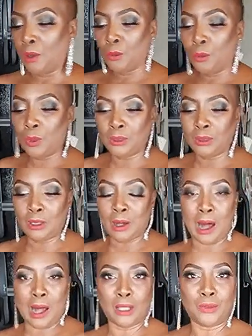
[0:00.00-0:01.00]
with a little
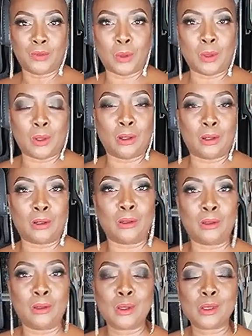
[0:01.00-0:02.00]
olive oil,
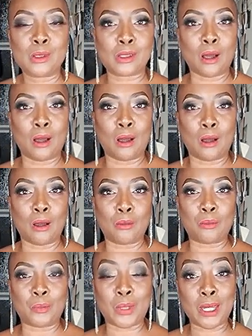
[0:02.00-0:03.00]
some
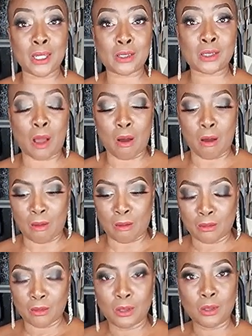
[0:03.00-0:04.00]
pink salt.
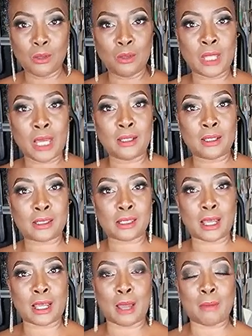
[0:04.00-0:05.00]
Ooh, that looks
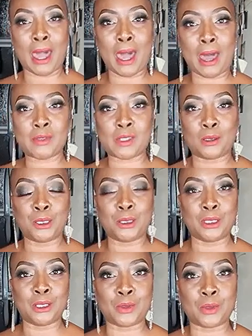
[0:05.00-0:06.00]
like I'm
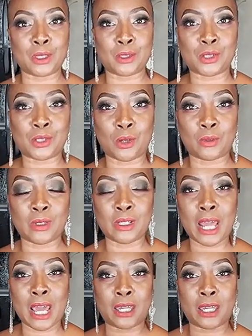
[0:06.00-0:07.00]
absolutely doing this show
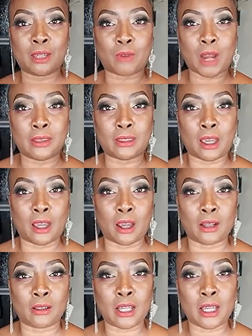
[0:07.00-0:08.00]
naked right
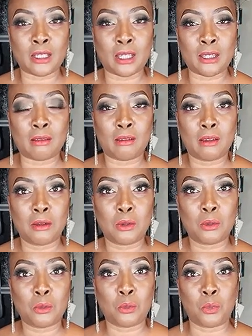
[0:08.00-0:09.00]
there, doesn't it?
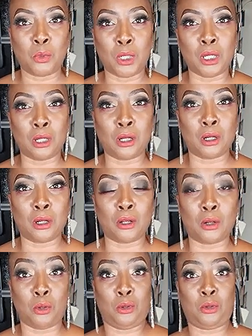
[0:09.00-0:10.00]
Weird.
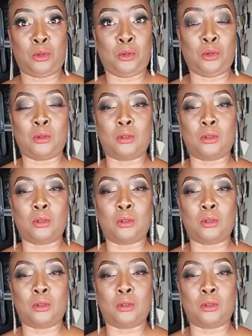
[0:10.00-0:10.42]
Ooh,